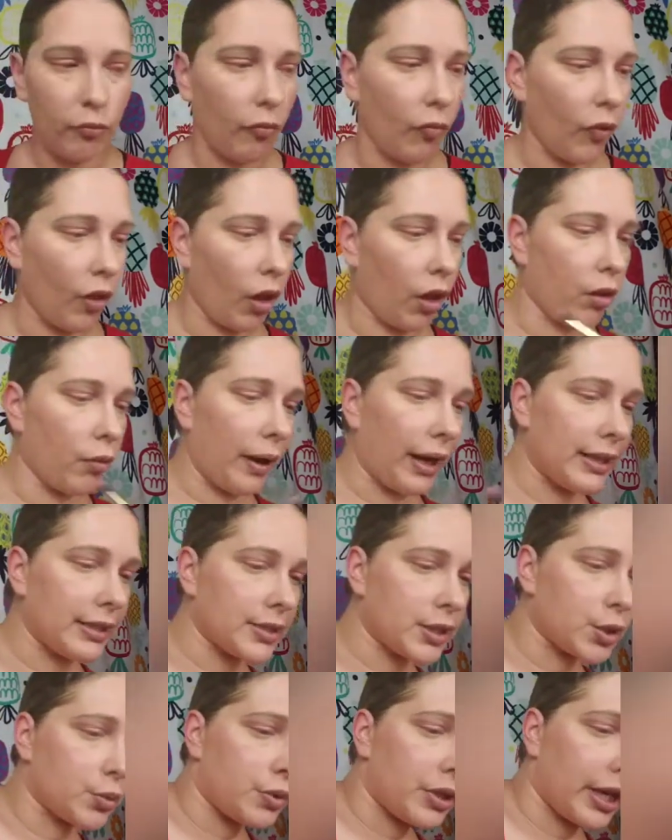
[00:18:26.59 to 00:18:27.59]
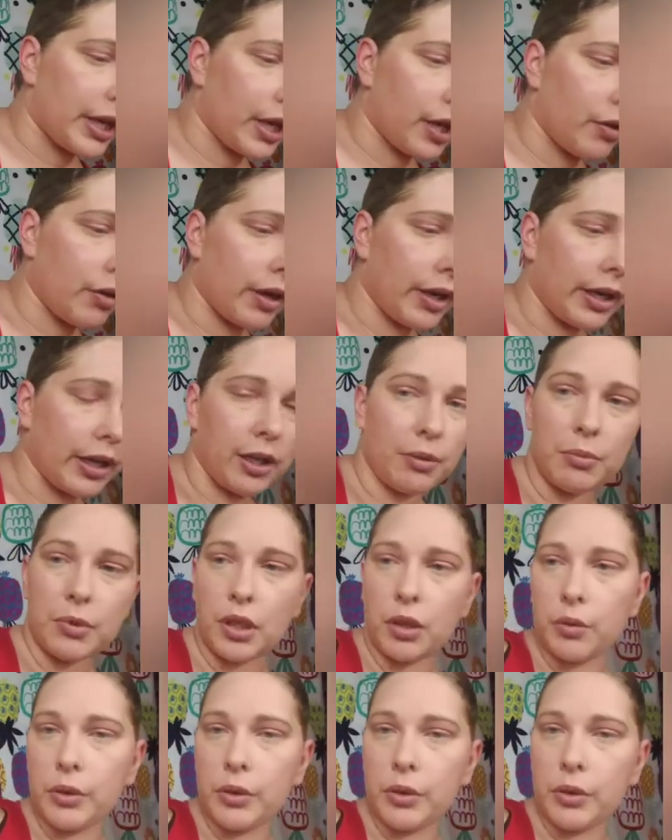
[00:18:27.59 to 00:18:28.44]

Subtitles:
Alright, so now I am going